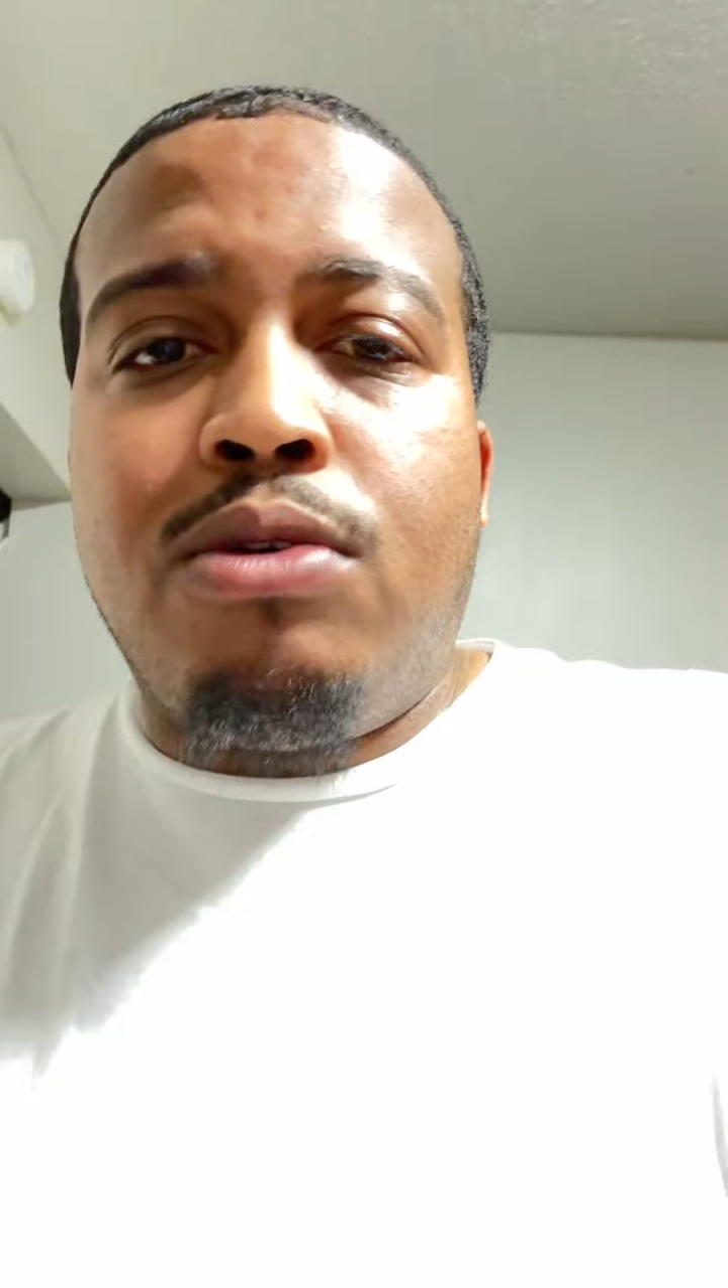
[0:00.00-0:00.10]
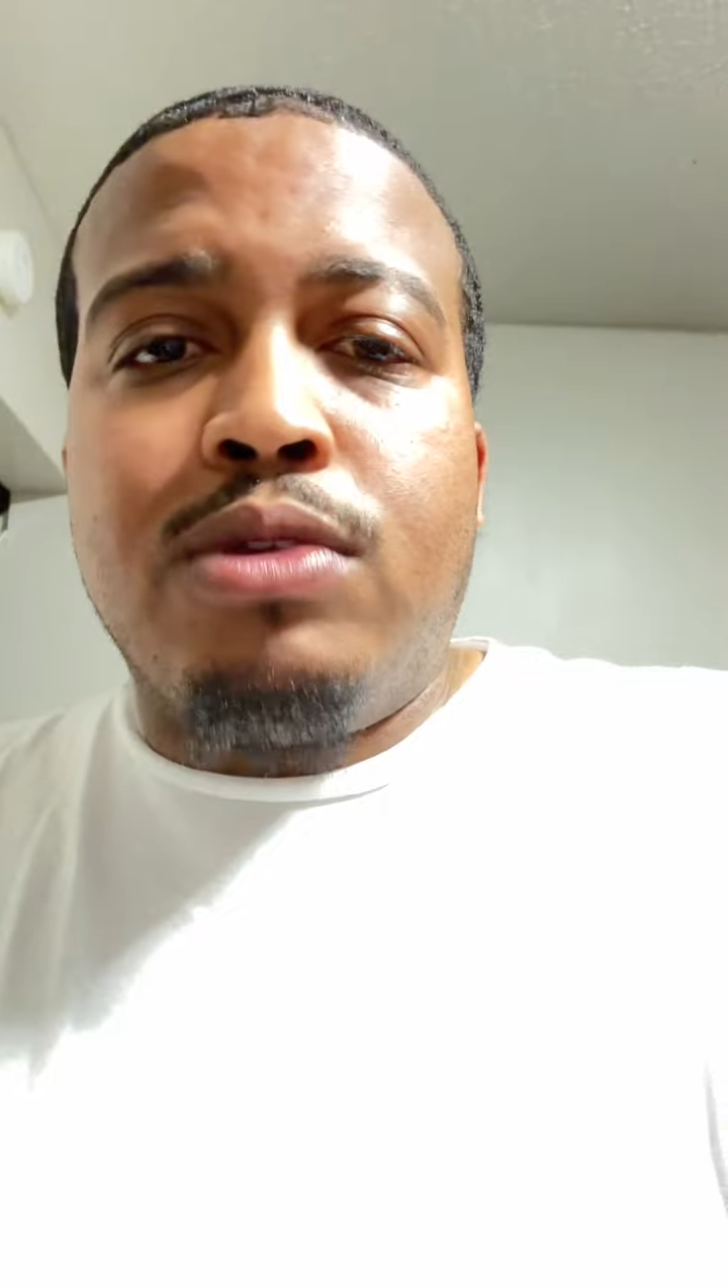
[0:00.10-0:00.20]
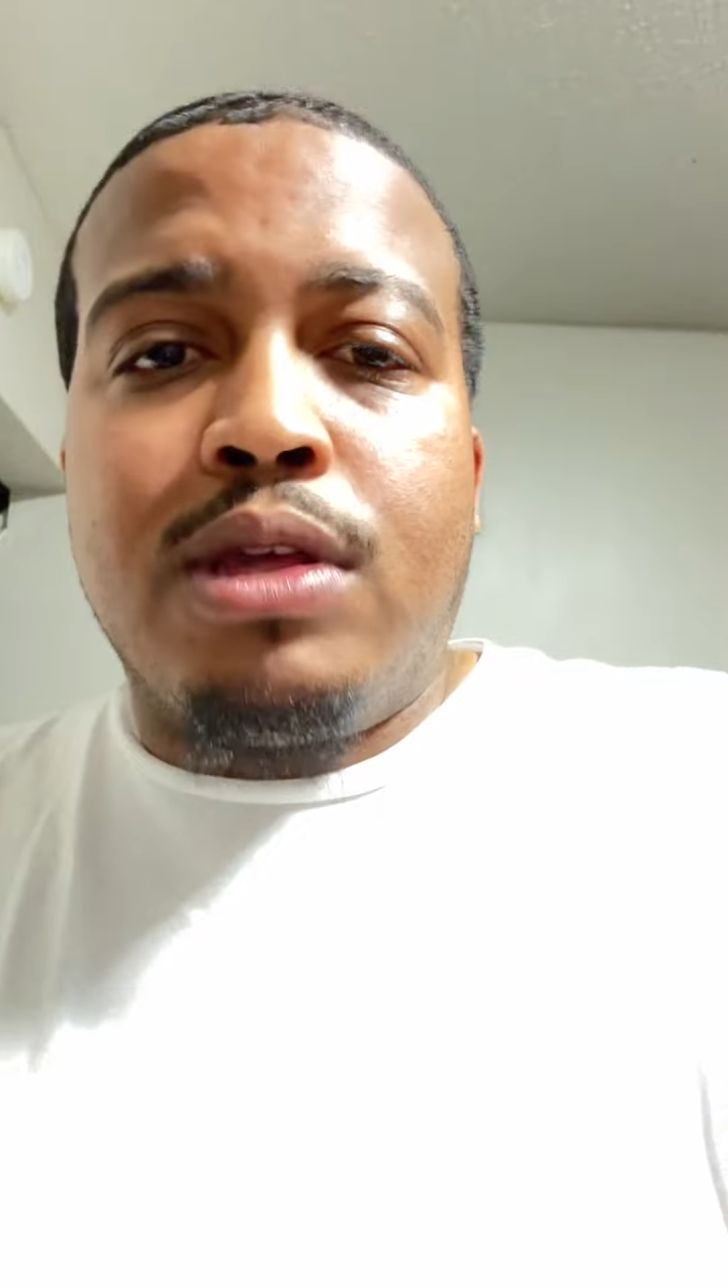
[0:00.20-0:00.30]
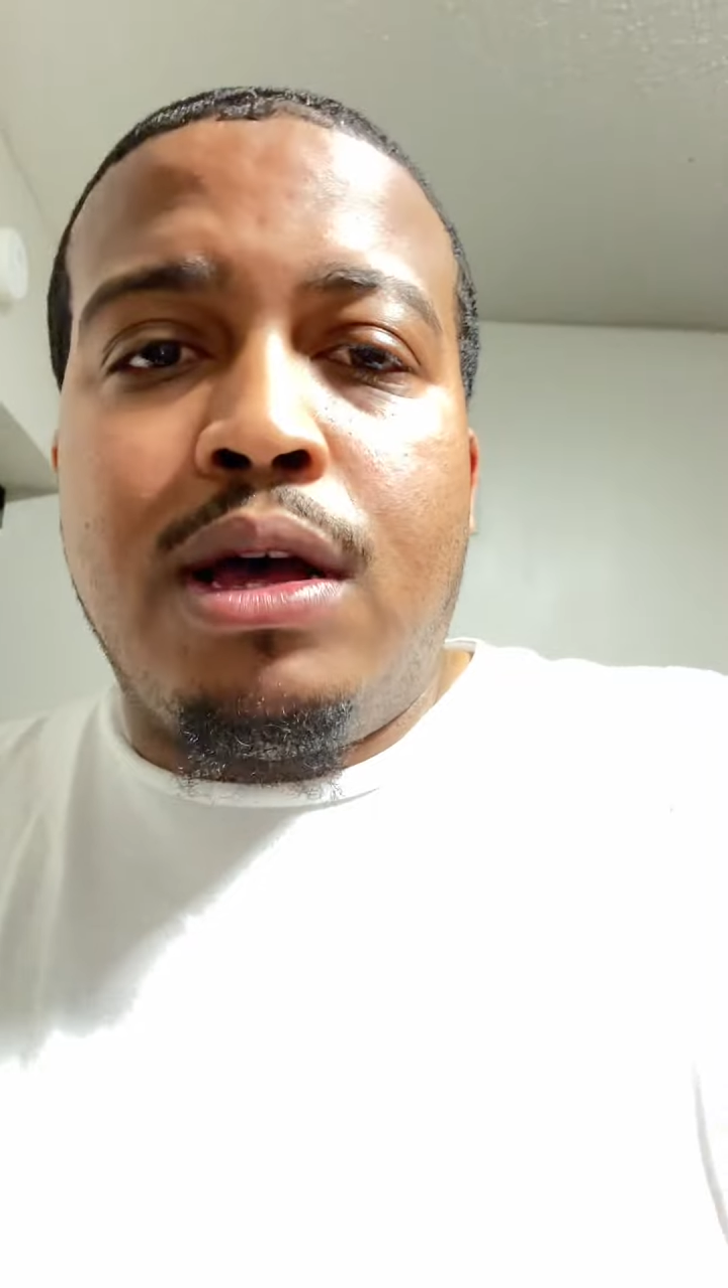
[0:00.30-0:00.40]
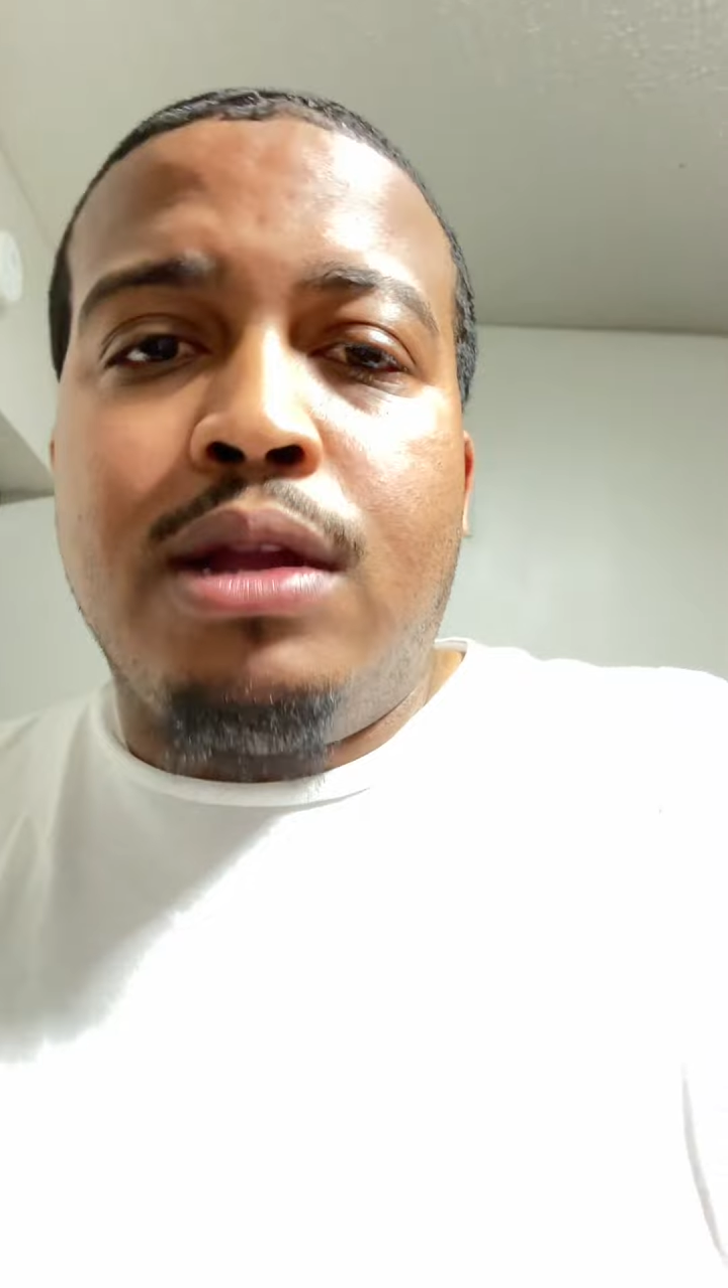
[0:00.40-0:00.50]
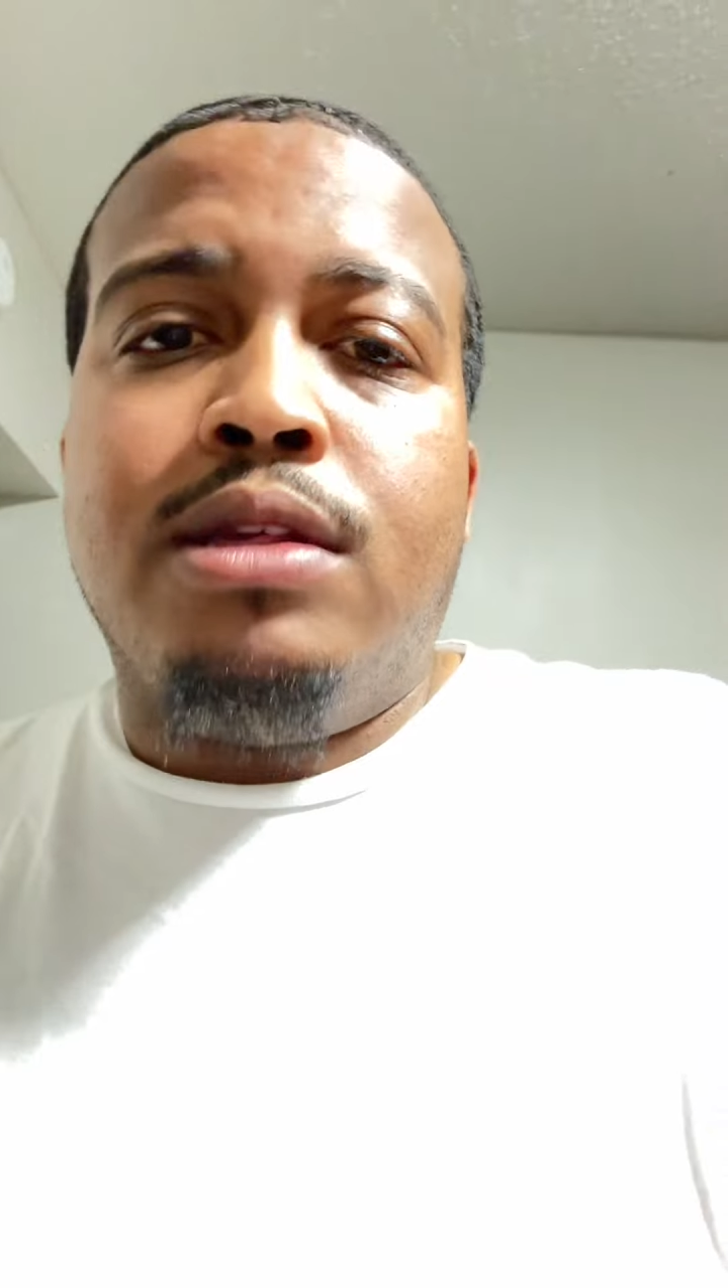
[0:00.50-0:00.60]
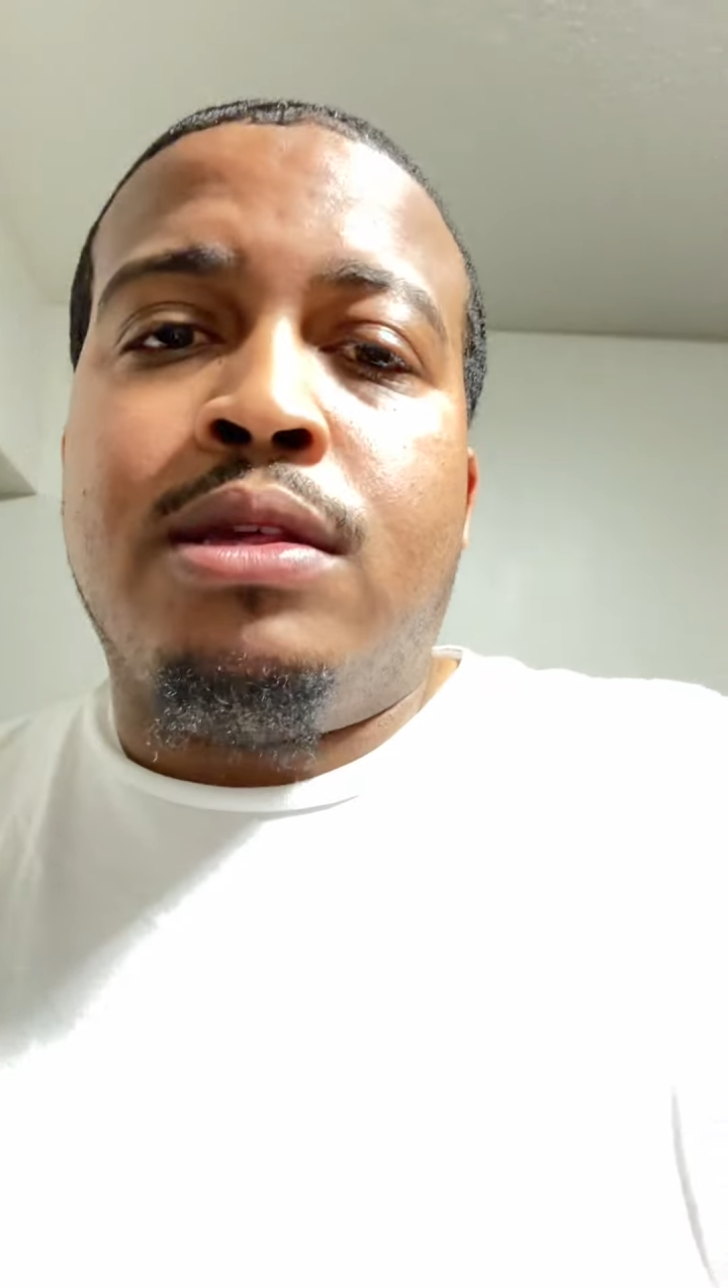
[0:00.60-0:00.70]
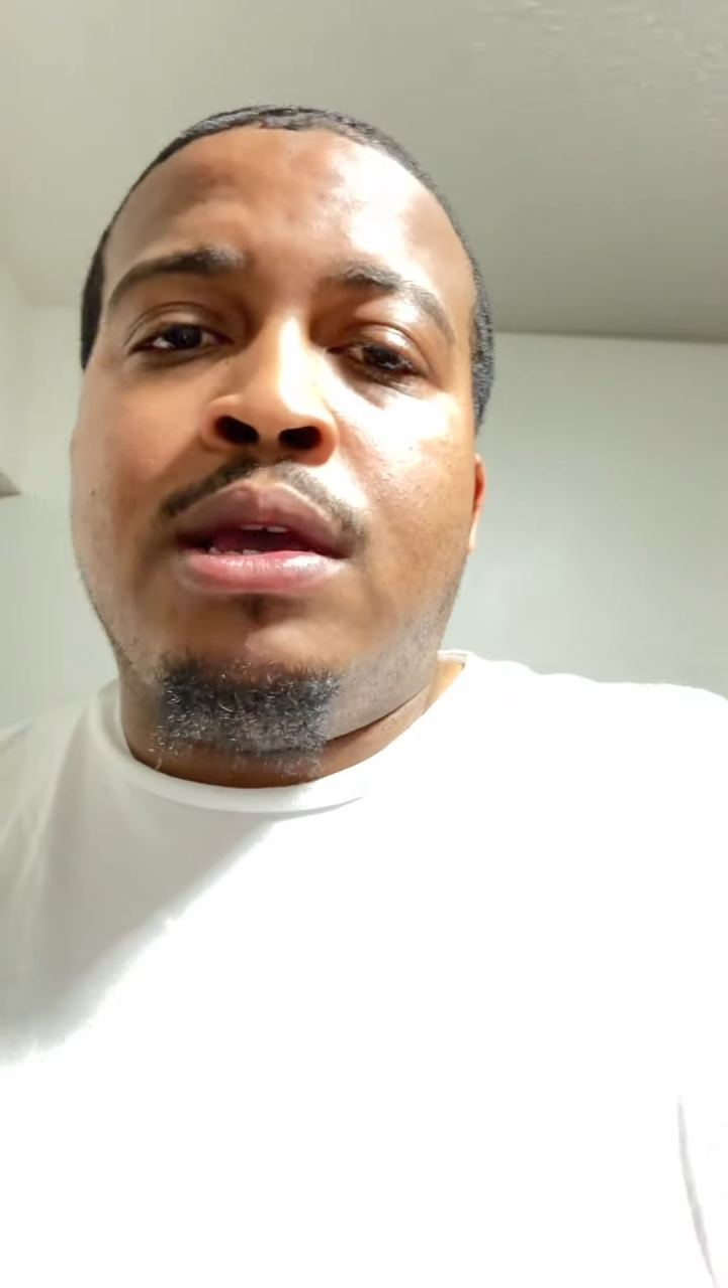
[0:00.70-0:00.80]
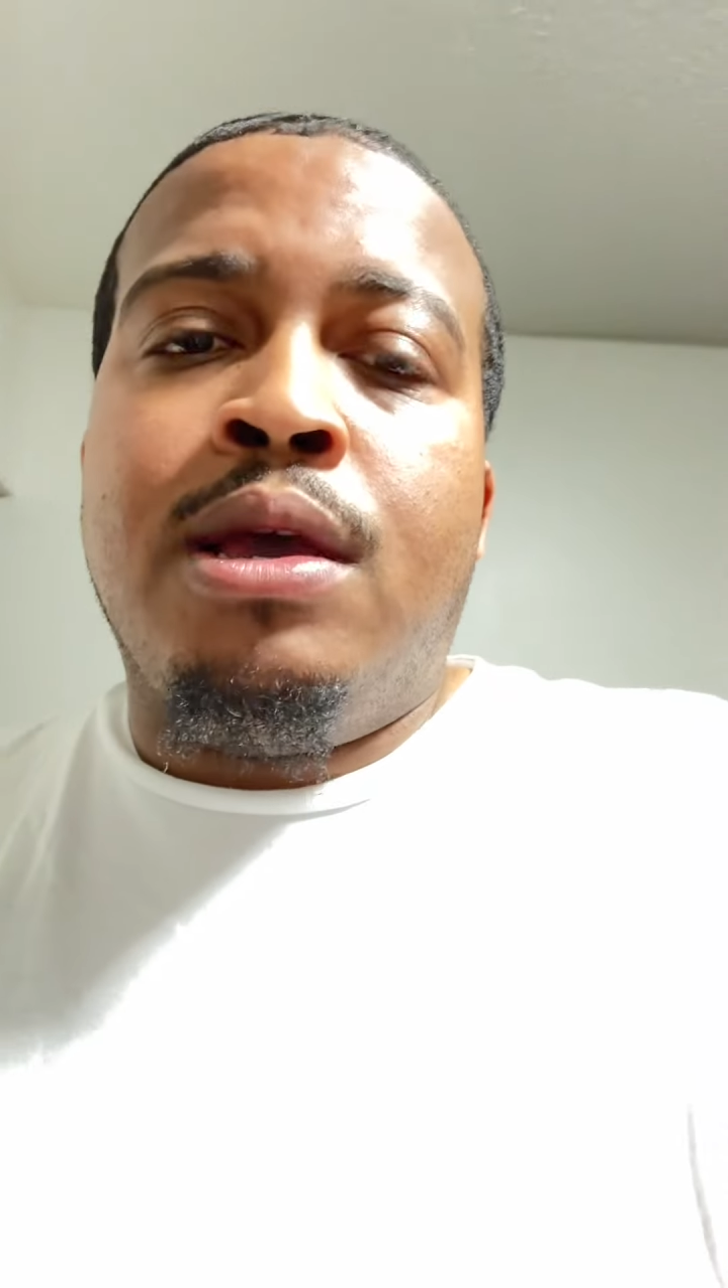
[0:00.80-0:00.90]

those honest